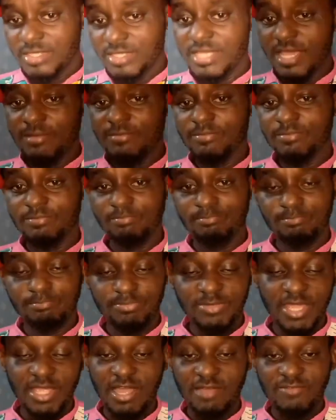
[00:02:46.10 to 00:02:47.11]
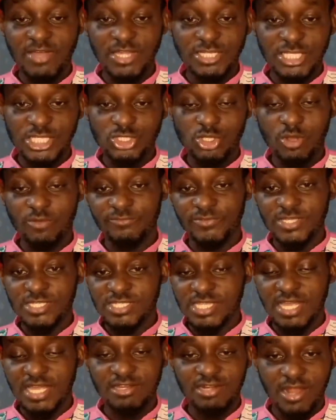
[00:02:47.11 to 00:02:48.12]
Take advantage of
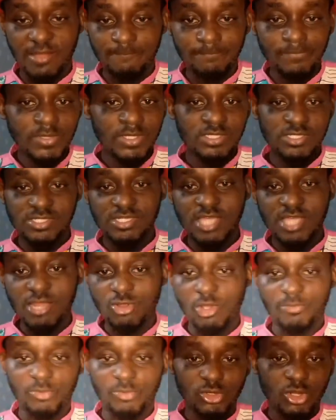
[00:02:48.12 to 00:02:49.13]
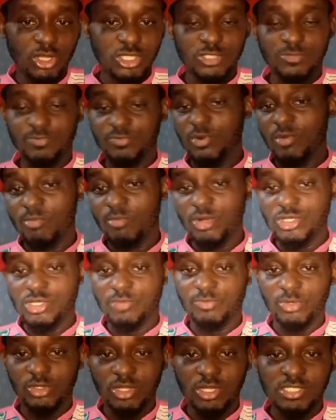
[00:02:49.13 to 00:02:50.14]
Instagram, sell your products, promote your
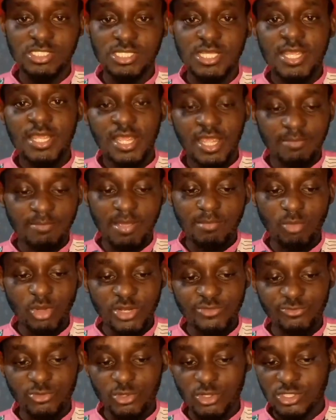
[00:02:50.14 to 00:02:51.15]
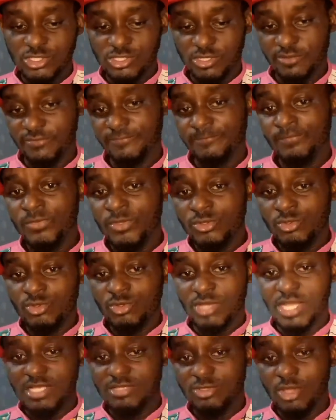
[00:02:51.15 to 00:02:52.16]
products, and make money for yourself. You
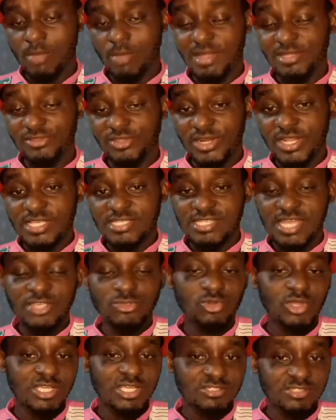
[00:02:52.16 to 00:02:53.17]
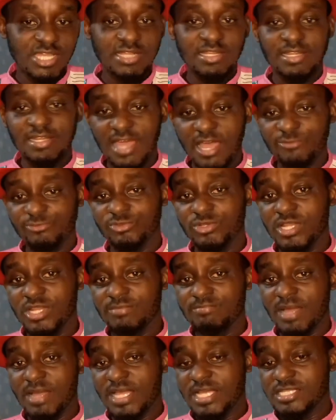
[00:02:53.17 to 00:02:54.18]
can. Number three is that you can start an
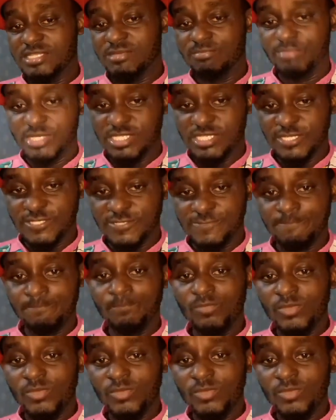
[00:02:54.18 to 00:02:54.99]
affiliate marketing business.